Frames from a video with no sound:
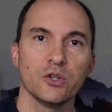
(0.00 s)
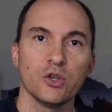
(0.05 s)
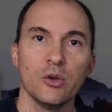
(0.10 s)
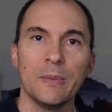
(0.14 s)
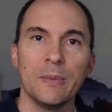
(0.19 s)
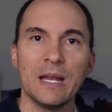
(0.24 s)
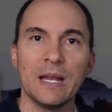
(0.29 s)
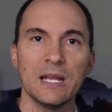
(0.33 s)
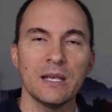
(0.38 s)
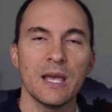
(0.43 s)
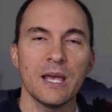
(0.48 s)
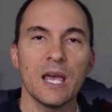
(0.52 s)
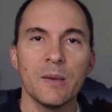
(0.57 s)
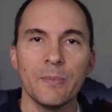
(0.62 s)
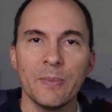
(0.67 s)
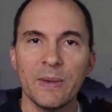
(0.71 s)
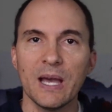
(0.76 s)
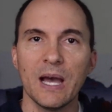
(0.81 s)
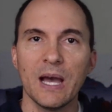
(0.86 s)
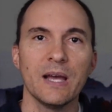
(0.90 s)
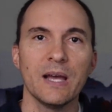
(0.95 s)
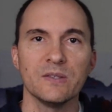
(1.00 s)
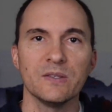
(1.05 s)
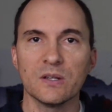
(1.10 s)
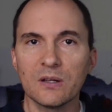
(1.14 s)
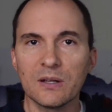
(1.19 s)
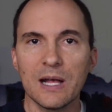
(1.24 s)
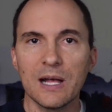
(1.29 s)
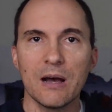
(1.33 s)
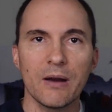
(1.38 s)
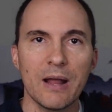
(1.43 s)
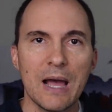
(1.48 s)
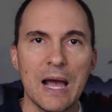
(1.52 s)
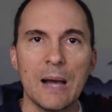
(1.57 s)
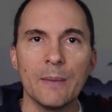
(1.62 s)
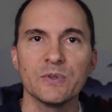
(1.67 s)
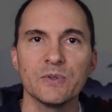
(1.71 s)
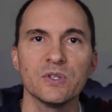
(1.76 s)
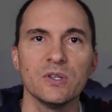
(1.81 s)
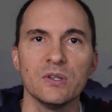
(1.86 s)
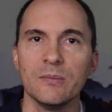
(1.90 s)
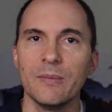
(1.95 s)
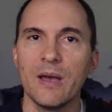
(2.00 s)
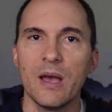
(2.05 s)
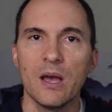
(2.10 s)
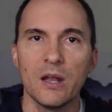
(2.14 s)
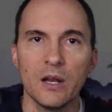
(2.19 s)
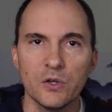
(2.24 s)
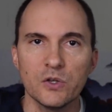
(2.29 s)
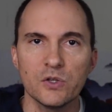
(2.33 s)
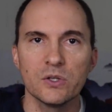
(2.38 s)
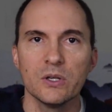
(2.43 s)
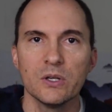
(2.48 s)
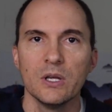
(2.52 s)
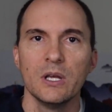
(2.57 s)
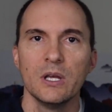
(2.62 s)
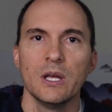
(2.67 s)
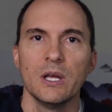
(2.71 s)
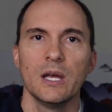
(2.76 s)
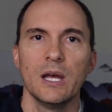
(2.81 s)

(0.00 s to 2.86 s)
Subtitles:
too many APIs and cloud apps to manage,